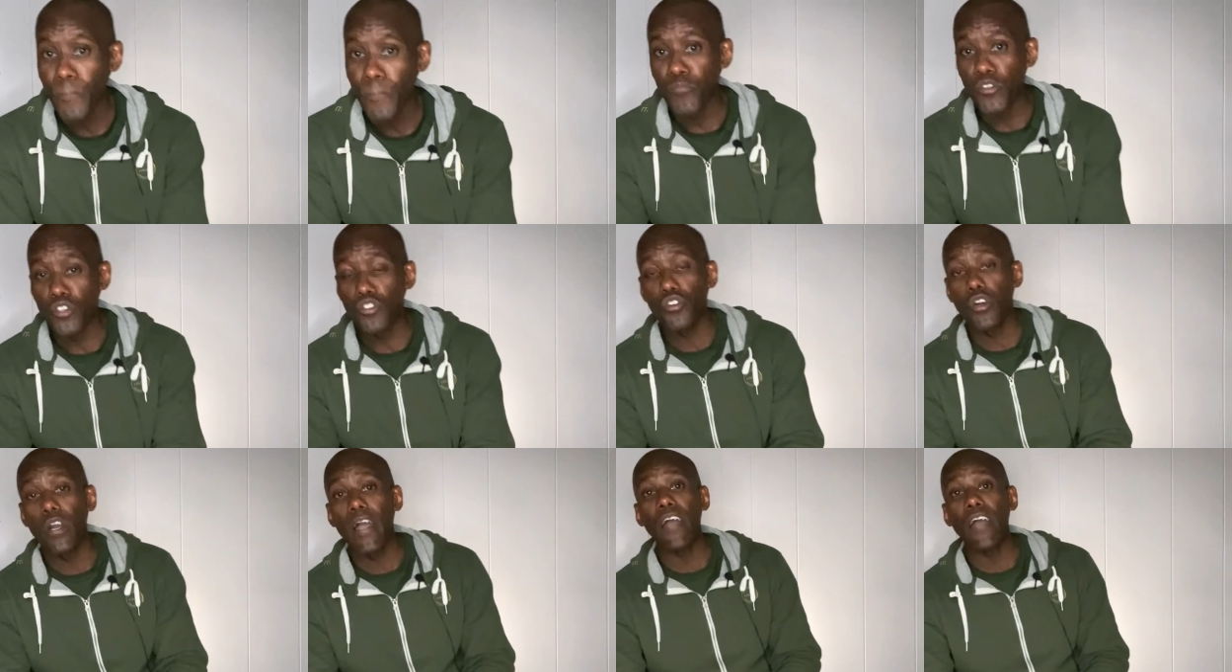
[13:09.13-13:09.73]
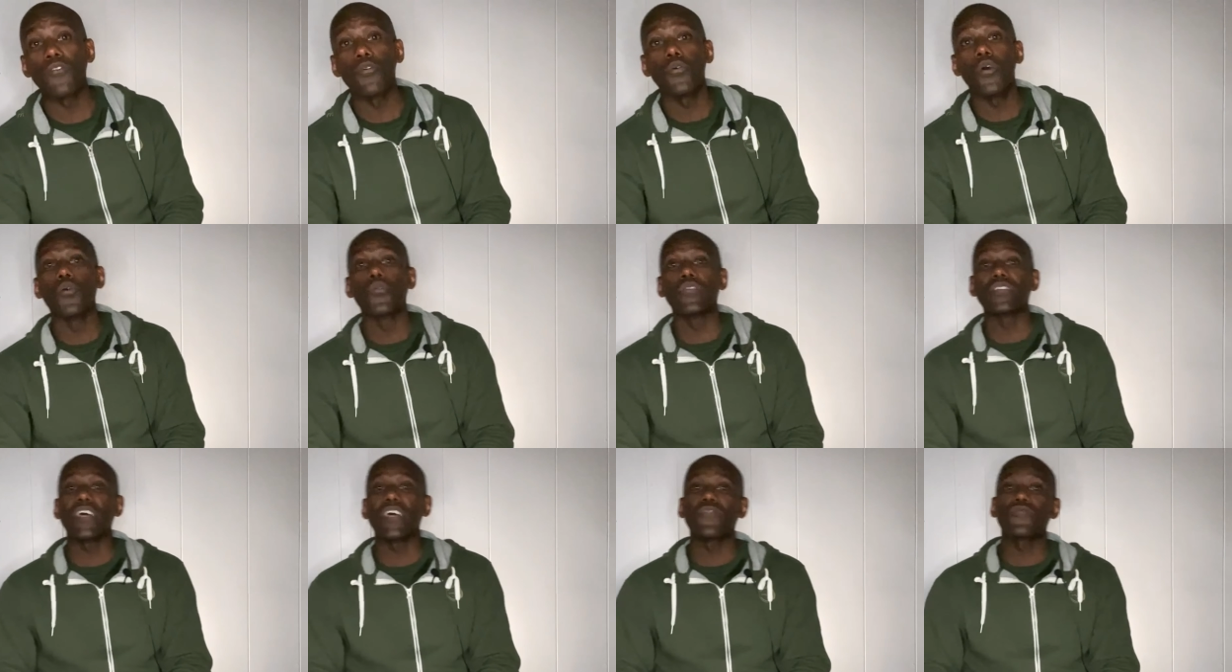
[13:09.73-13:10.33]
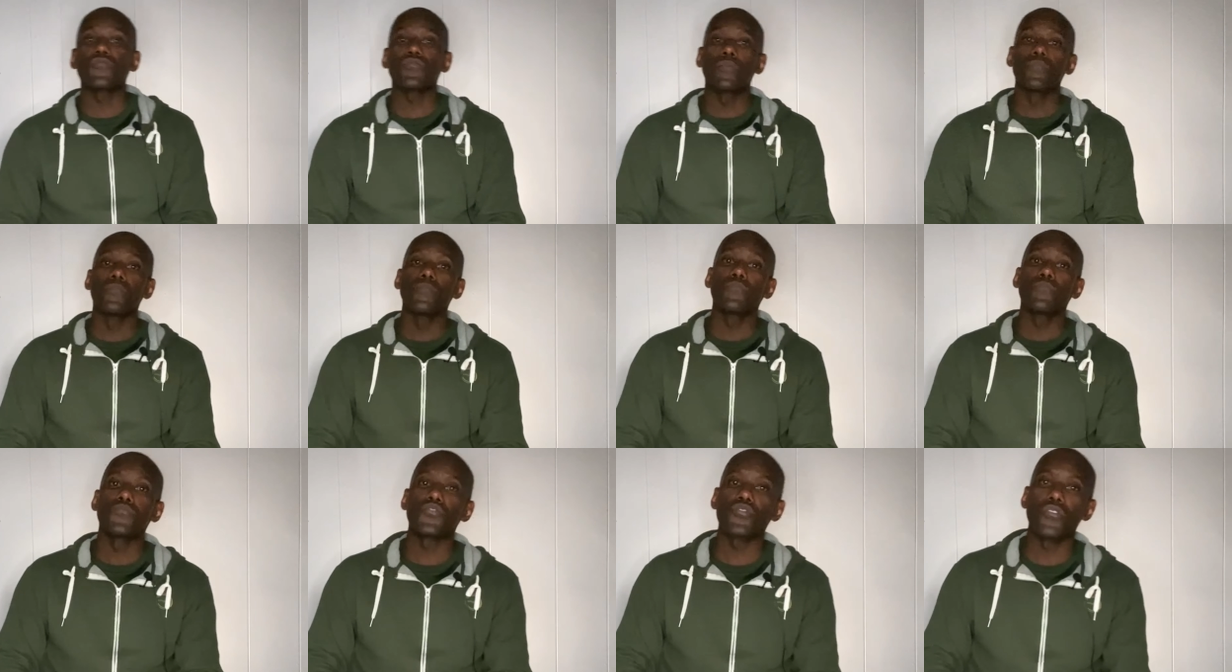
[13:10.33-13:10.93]
you should always have some
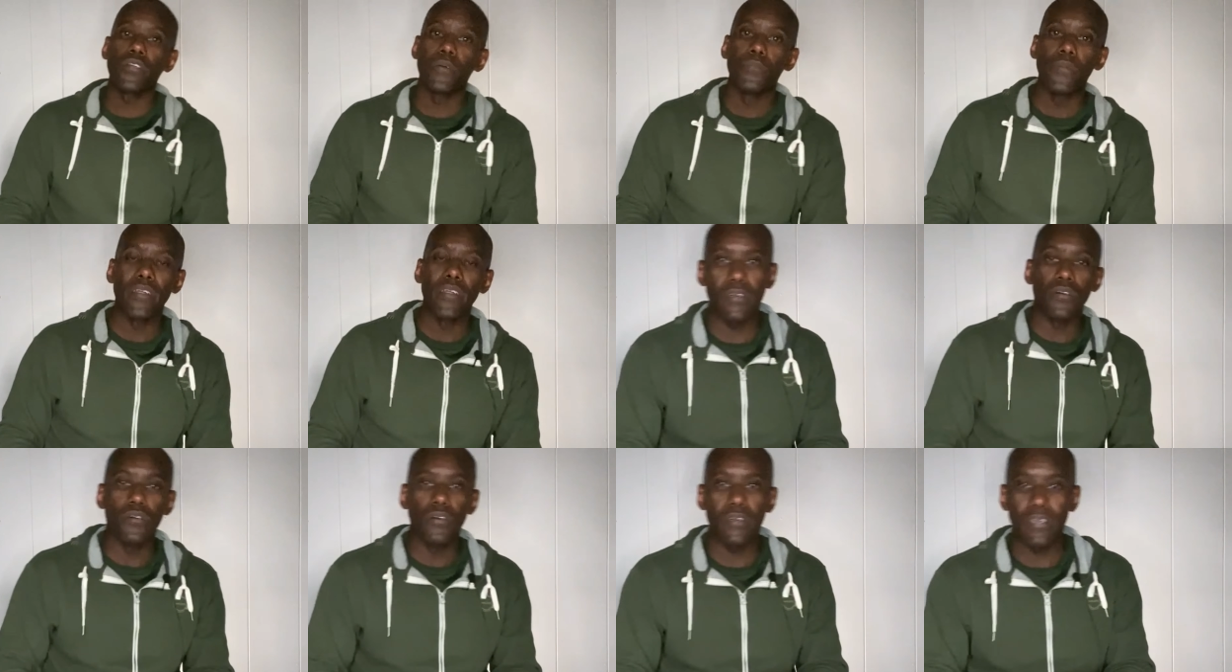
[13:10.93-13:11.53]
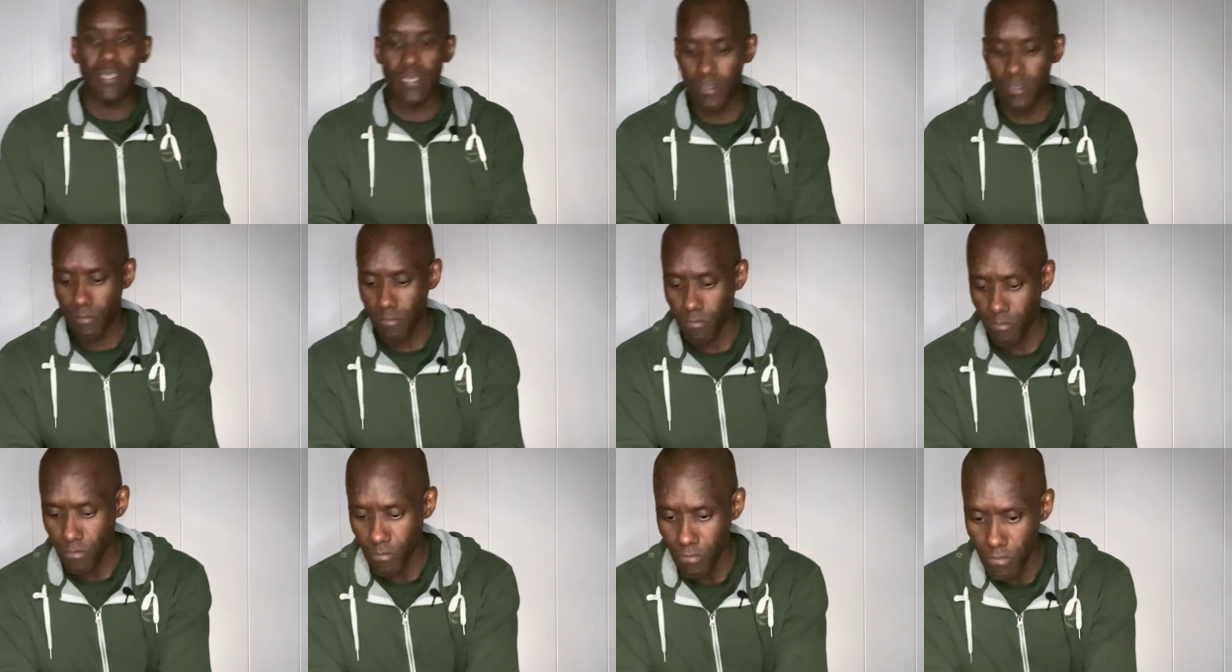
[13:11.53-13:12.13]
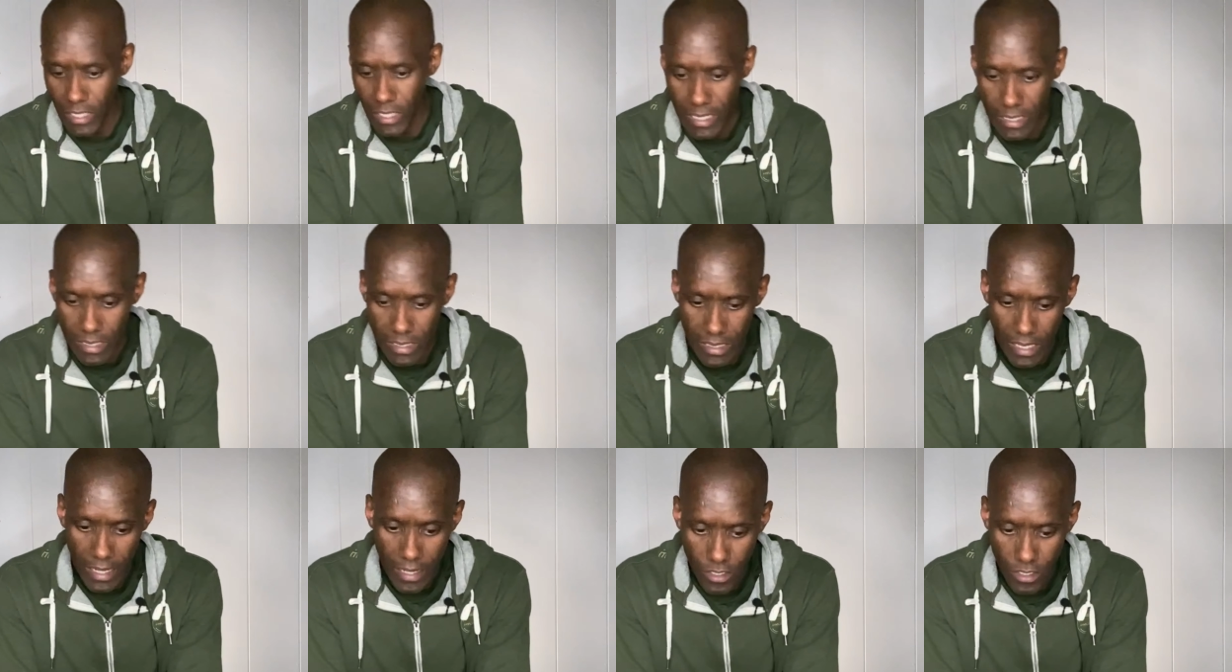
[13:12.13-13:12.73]
sort of medical kit
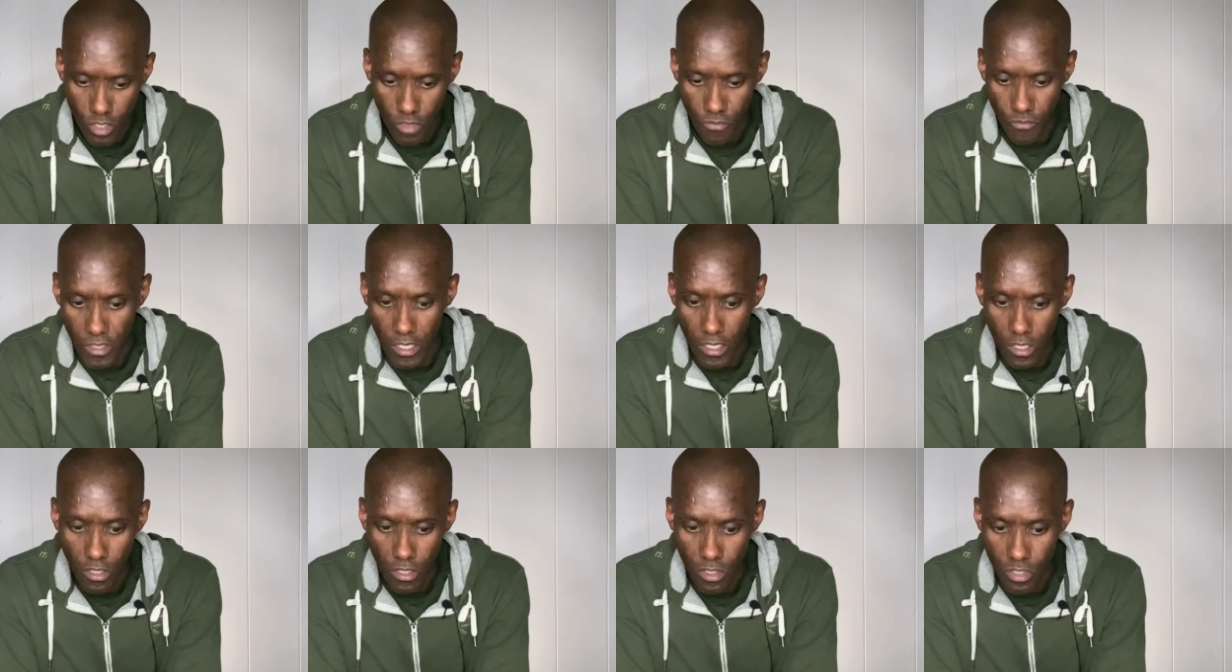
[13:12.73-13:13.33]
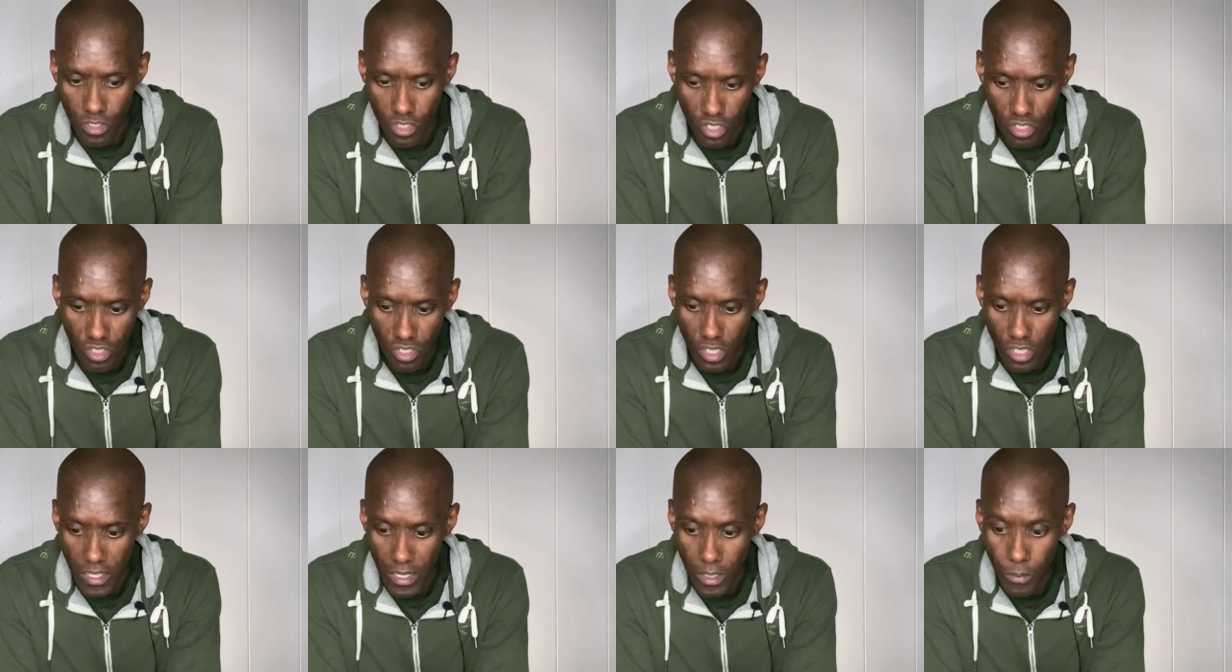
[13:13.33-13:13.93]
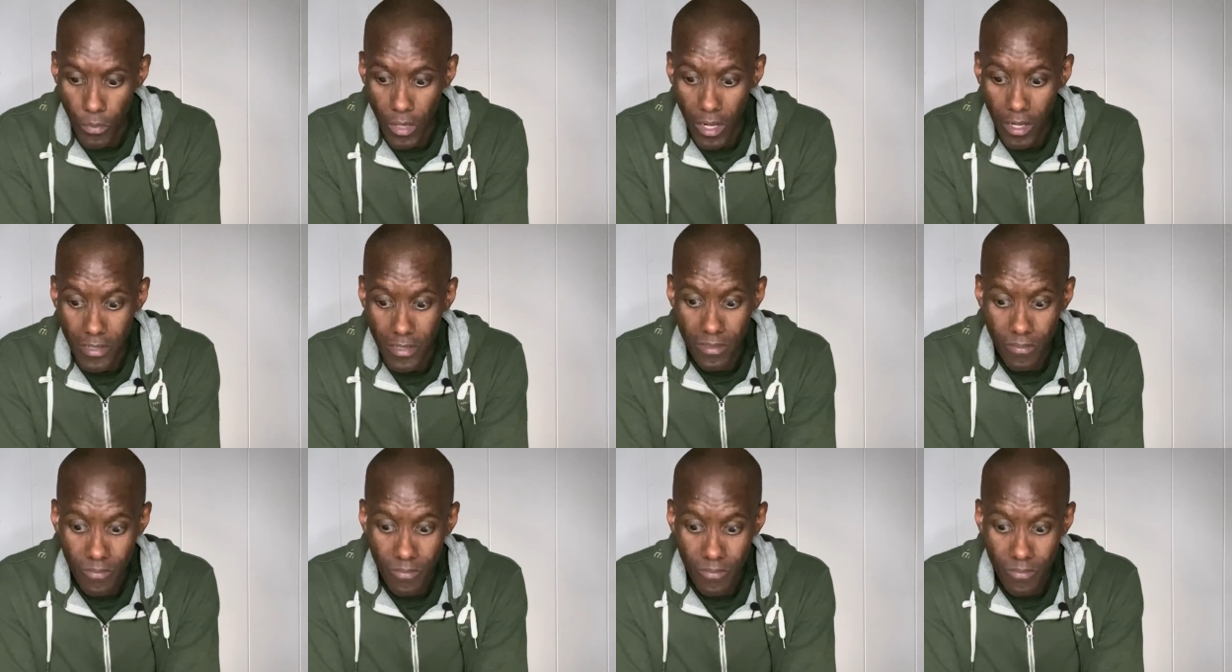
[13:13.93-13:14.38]
inside your vehicle just to help out